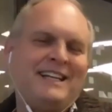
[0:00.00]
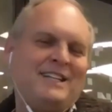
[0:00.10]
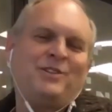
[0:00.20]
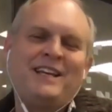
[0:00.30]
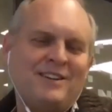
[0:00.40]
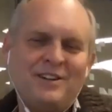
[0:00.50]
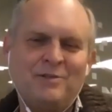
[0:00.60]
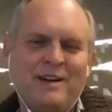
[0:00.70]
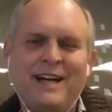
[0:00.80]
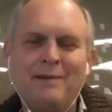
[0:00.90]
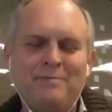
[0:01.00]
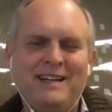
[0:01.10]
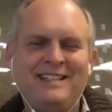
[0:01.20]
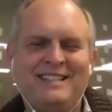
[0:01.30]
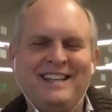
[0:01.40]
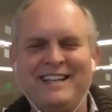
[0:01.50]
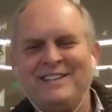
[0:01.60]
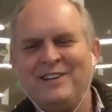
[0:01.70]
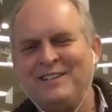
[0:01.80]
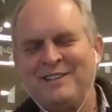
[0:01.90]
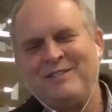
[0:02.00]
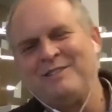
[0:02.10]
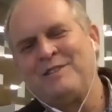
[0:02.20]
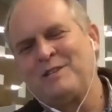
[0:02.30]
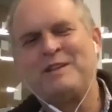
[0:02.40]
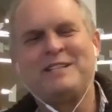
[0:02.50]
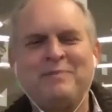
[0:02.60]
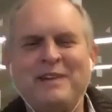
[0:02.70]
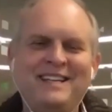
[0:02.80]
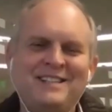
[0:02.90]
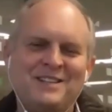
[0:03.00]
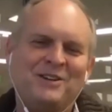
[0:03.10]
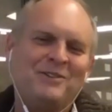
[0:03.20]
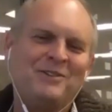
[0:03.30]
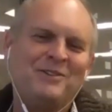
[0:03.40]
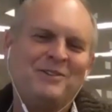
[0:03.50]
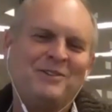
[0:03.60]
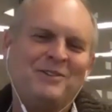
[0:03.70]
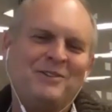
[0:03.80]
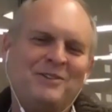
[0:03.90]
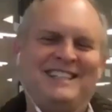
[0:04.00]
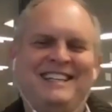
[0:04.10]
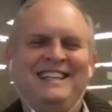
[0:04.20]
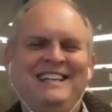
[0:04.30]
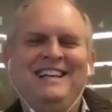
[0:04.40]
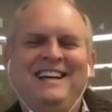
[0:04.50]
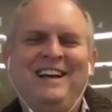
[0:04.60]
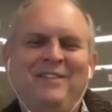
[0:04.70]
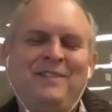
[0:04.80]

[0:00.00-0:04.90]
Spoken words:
So they start to write op-eds and they start to express opinions on a wider range of topics.